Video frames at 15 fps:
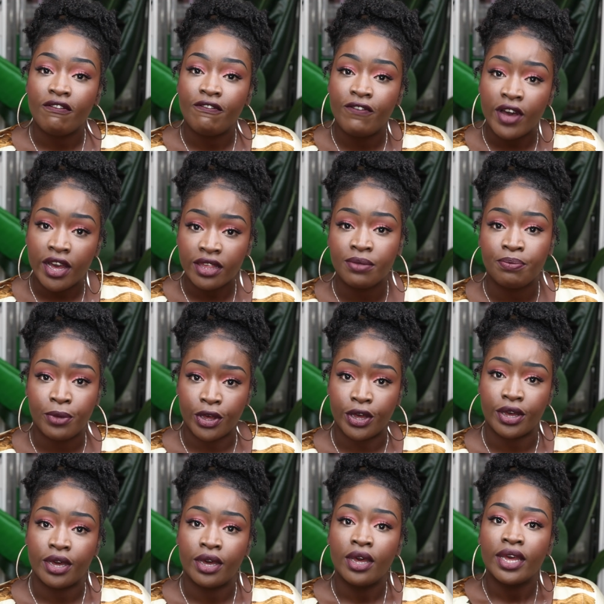first
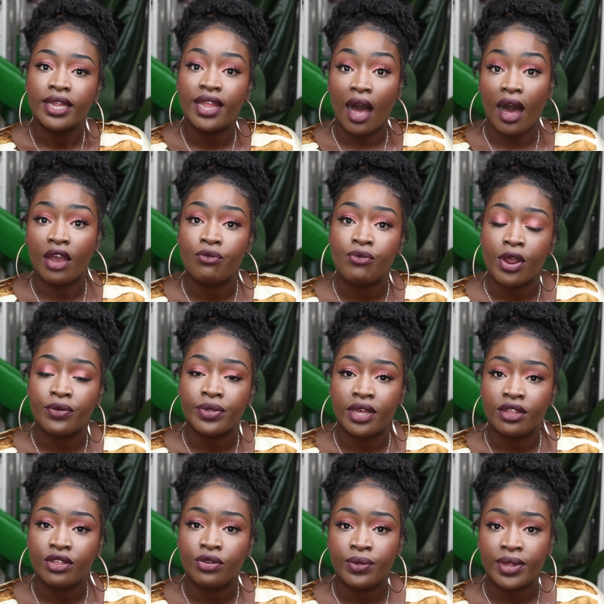book that I wrote
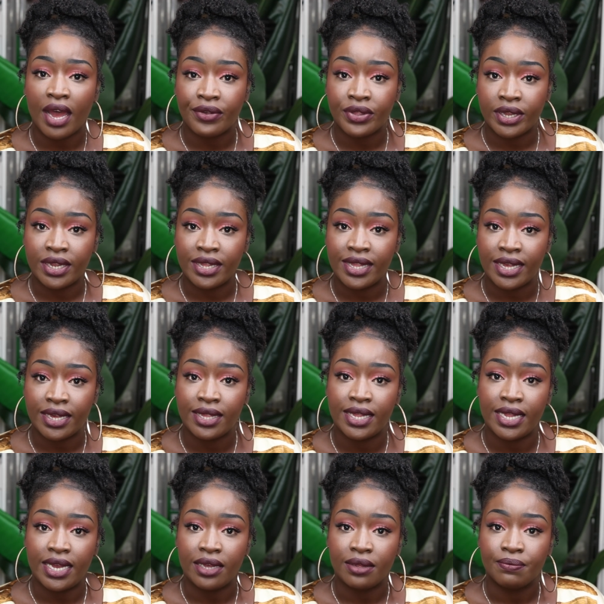in
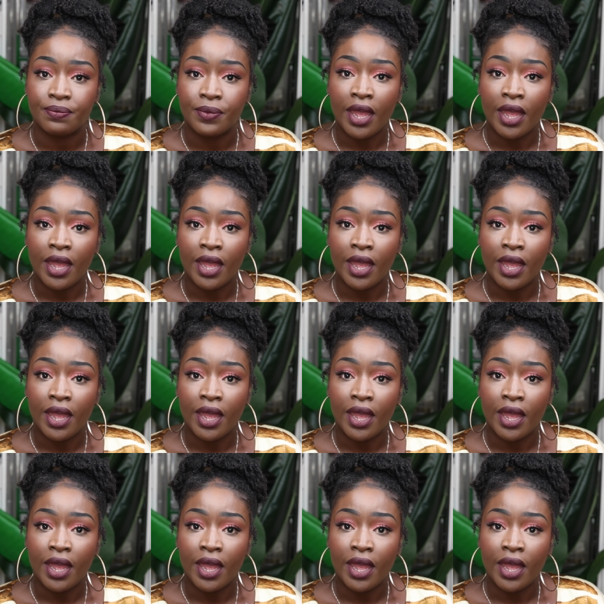2016